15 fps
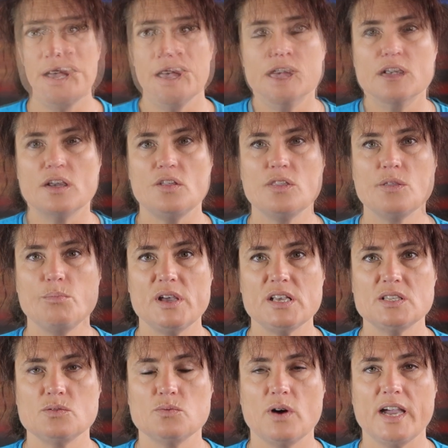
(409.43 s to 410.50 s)
So the
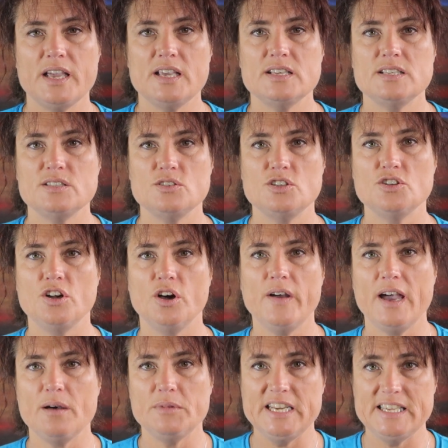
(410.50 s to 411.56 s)
best way is, you know
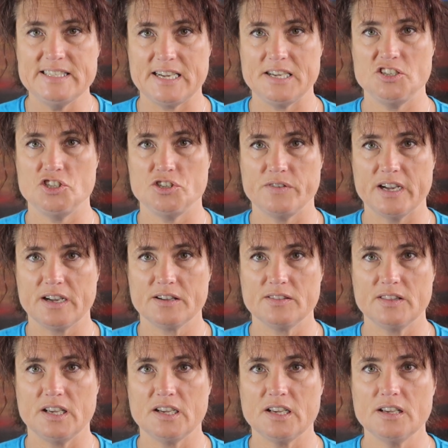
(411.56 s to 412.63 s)
how many days you're out
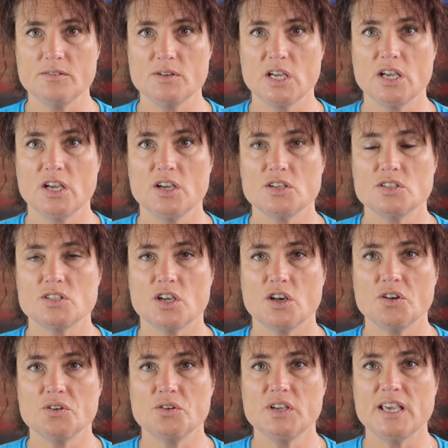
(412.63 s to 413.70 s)
there,
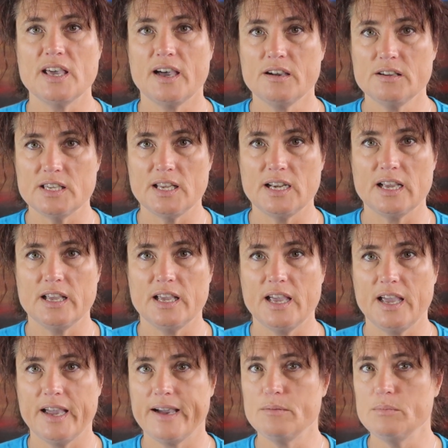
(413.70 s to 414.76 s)
so calculate
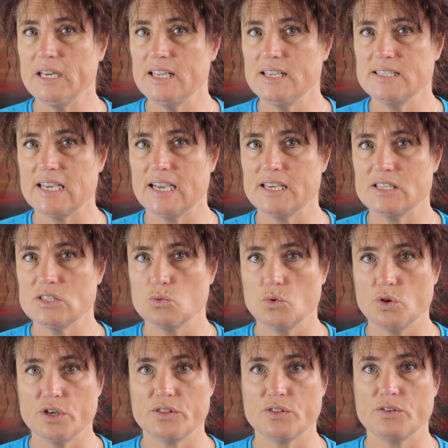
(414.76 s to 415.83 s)
how many days
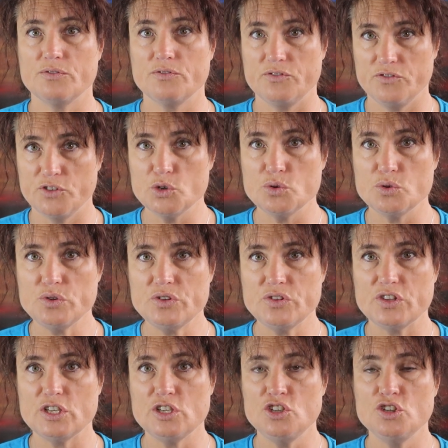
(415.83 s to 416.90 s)
worth of food
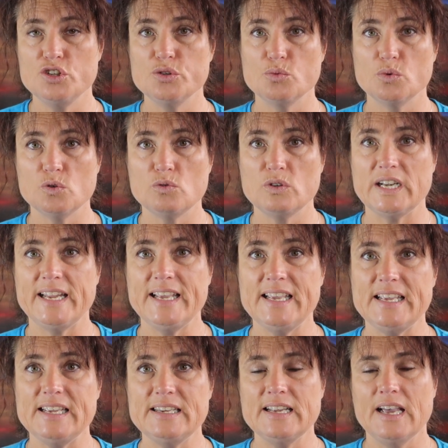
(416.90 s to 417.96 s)
that you will
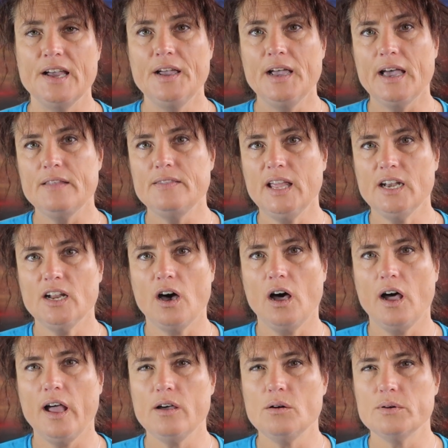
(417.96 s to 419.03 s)
need, and then
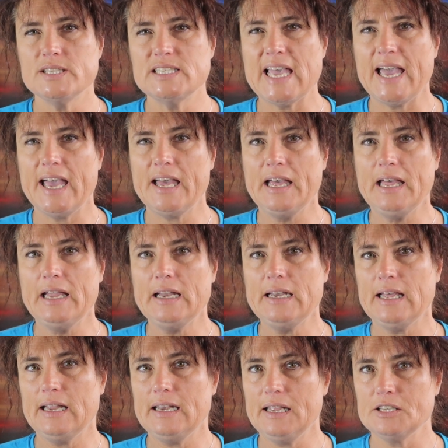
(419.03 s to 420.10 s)
I always add
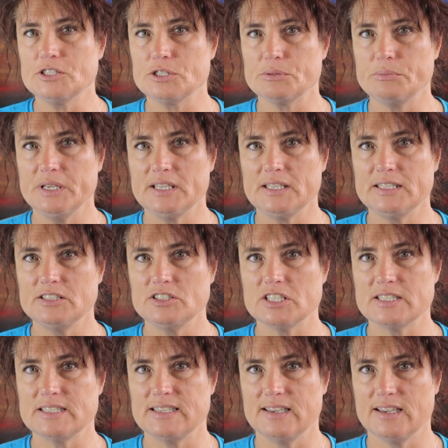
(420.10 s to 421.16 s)
an extra meal in
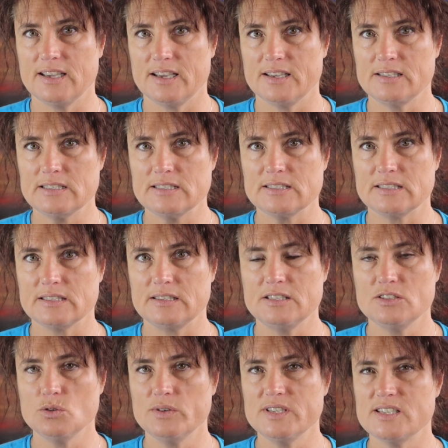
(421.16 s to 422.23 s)
just in case.
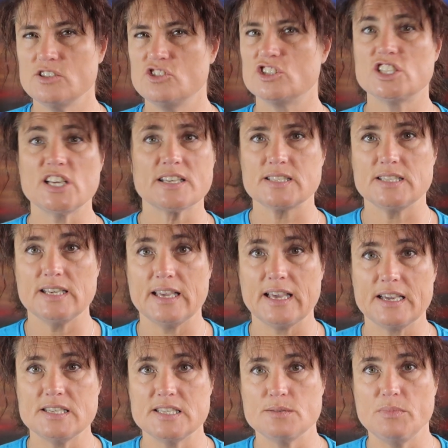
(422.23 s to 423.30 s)
There's always a just in
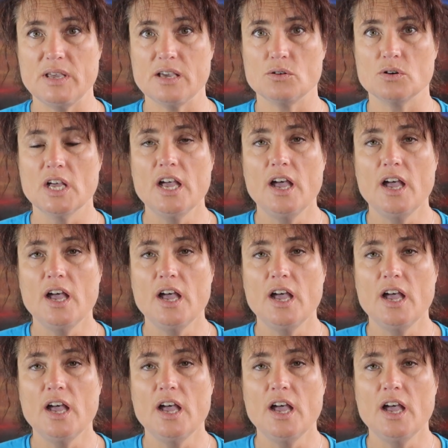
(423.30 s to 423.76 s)
case meal.